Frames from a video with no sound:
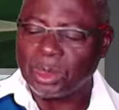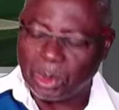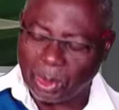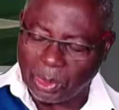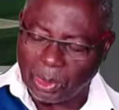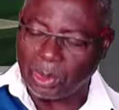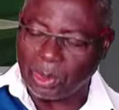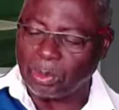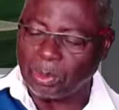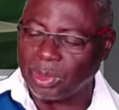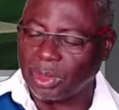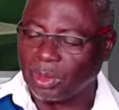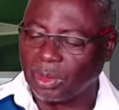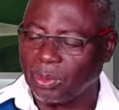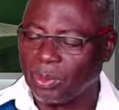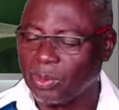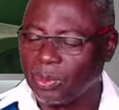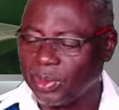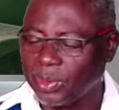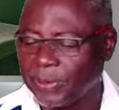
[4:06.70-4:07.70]
To you be
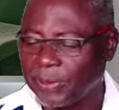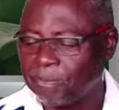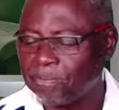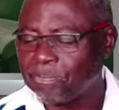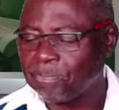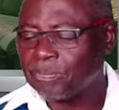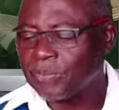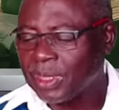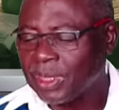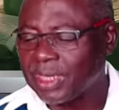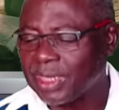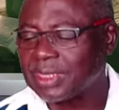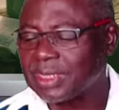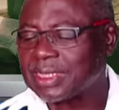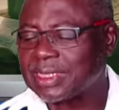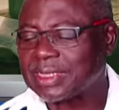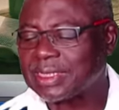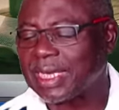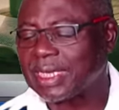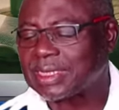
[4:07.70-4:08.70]
glory. He
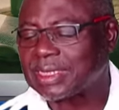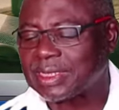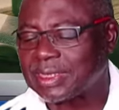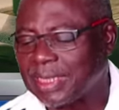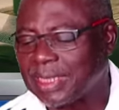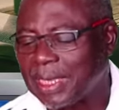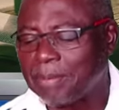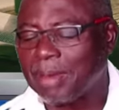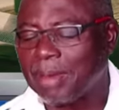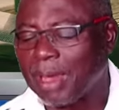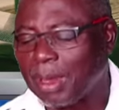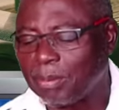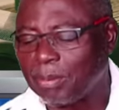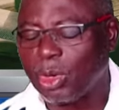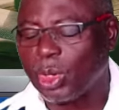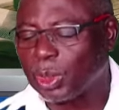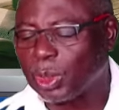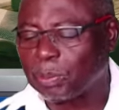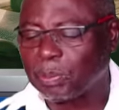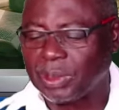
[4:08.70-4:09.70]
sets them
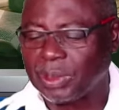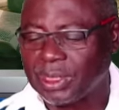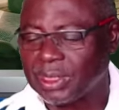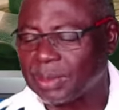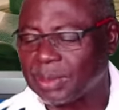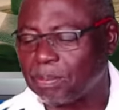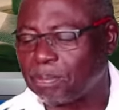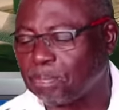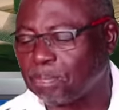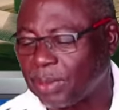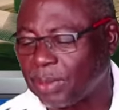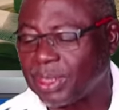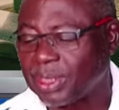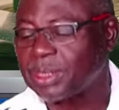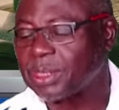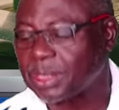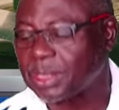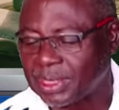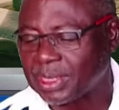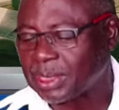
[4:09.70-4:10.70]
among
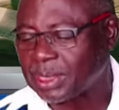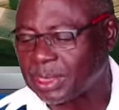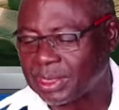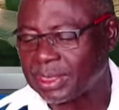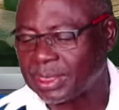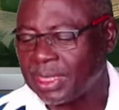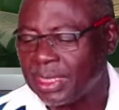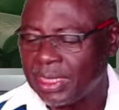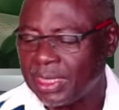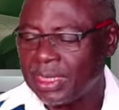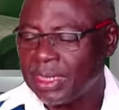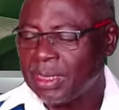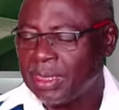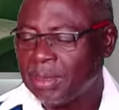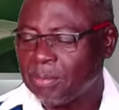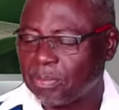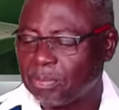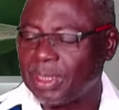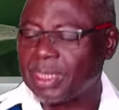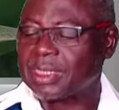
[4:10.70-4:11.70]
princes,
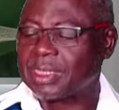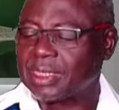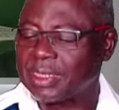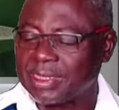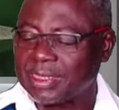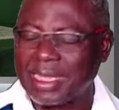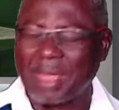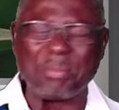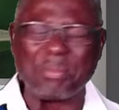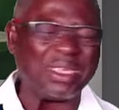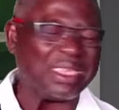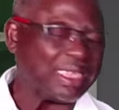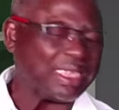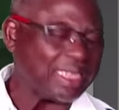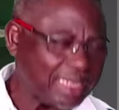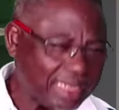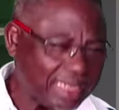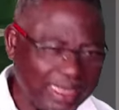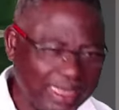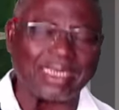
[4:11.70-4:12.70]
placing them in
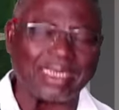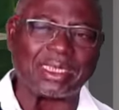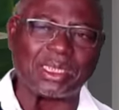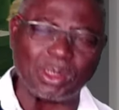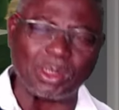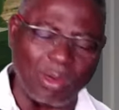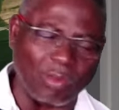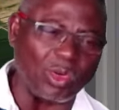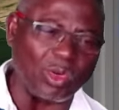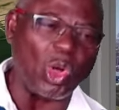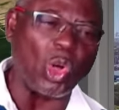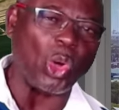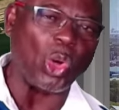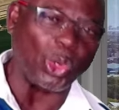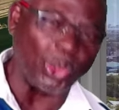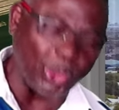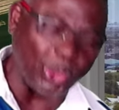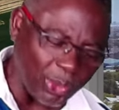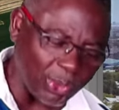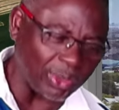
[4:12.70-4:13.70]
seats of
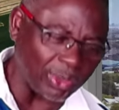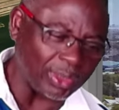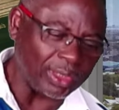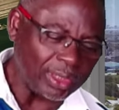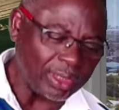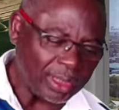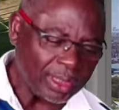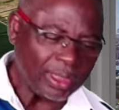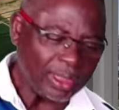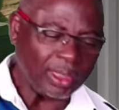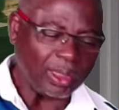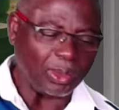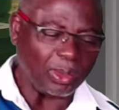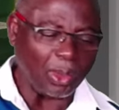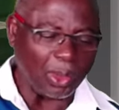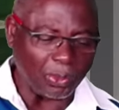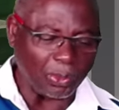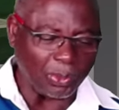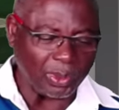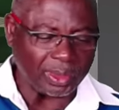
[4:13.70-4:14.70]
honor.
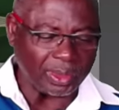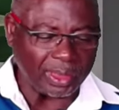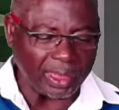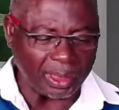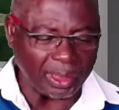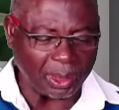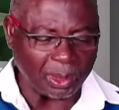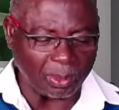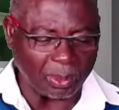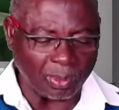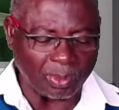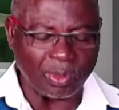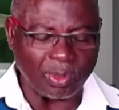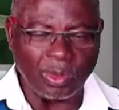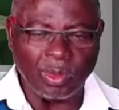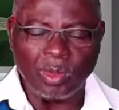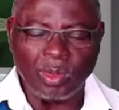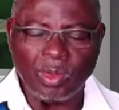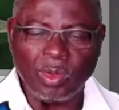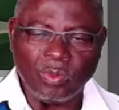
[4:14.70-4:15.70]
Lord, we thank you
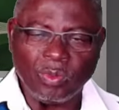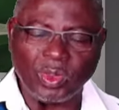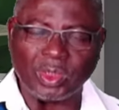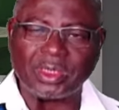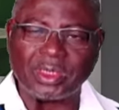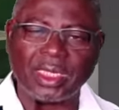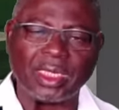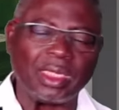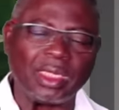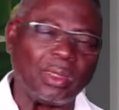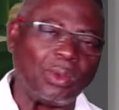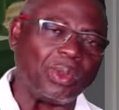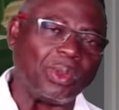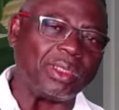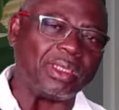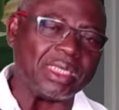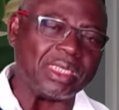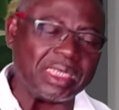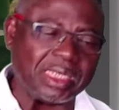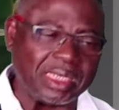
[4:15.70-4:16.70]
for taking
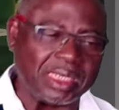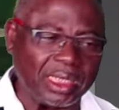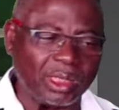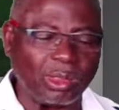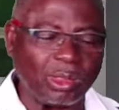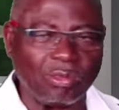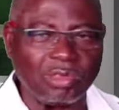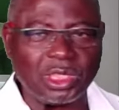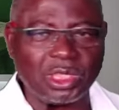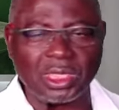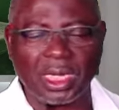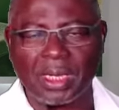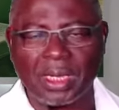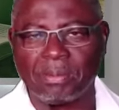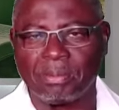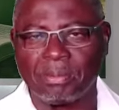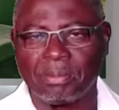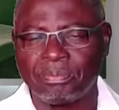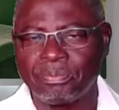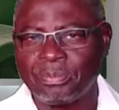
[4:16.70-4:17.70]
away the seat of
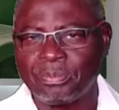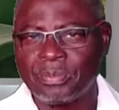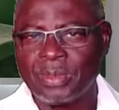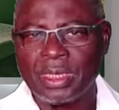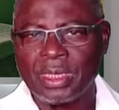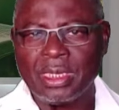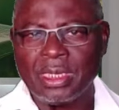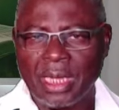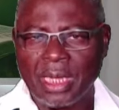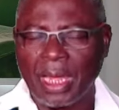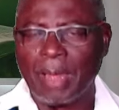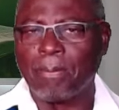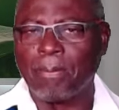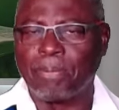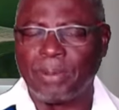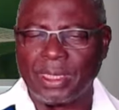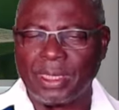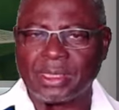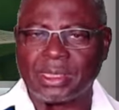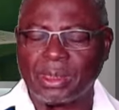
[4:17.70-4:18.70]
shame
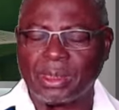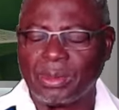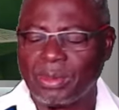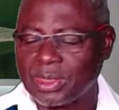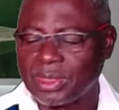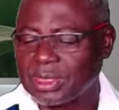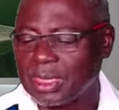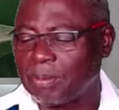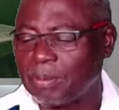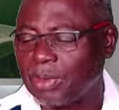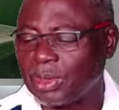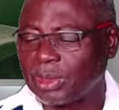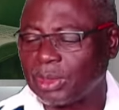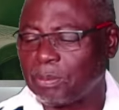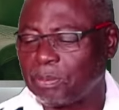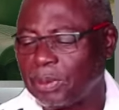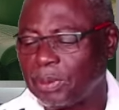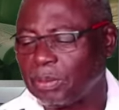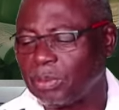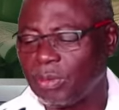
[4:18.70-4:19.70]
and placing us among
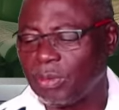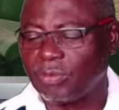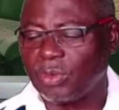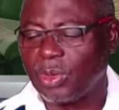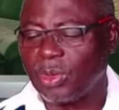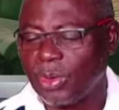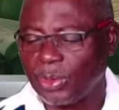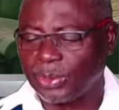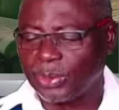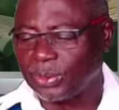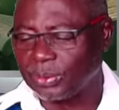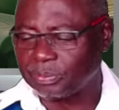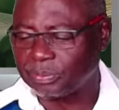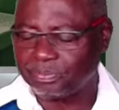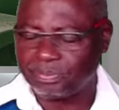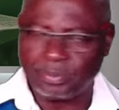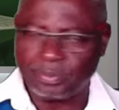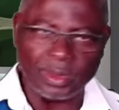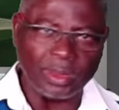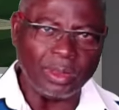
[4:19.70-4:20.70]
the people of honor.
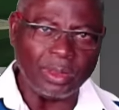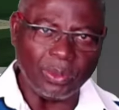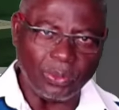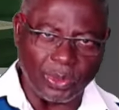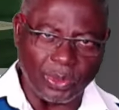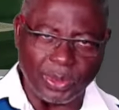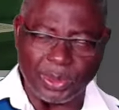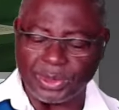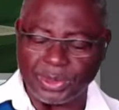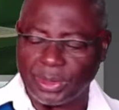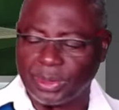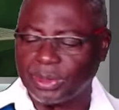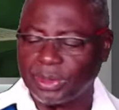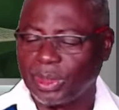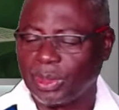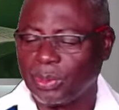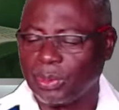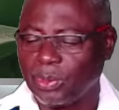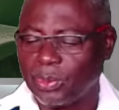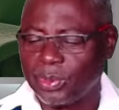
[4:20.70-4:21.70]
We return
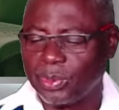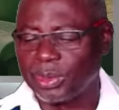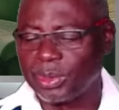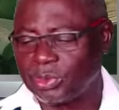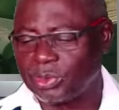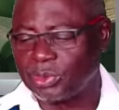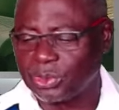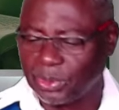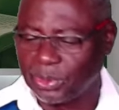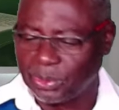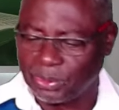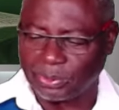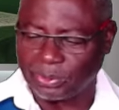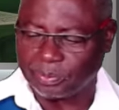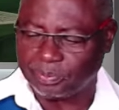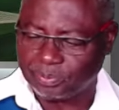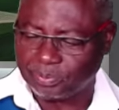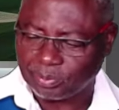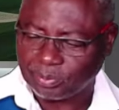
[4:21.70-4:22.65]
the glory to you.